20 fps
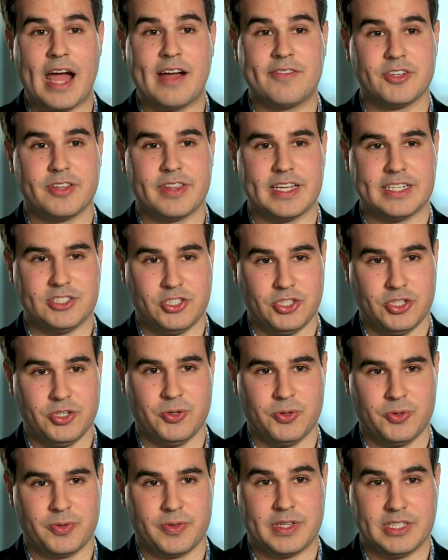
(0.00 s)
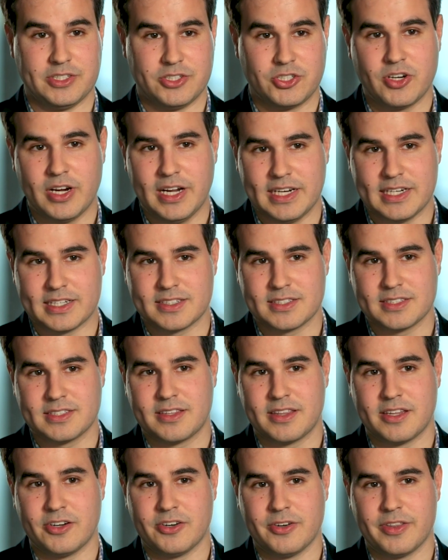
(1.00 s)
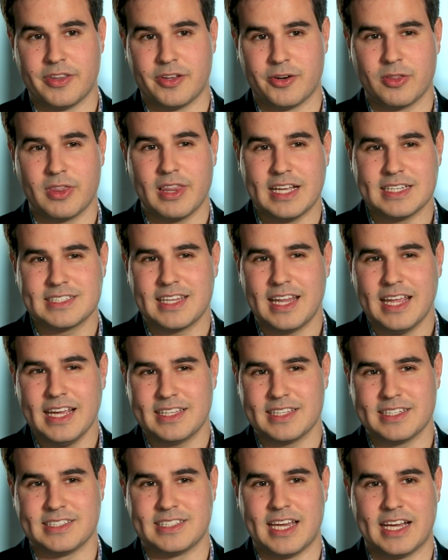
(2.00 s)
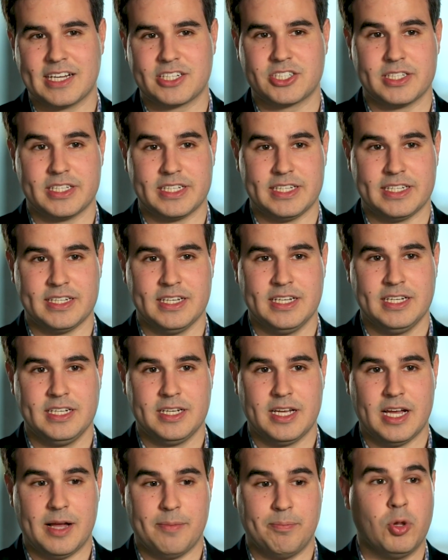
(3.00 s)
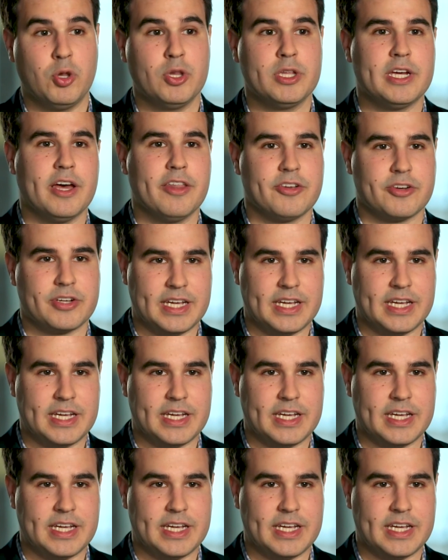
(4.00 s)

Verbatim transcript: After they do these trainings, they're, they're less likely to actually bully other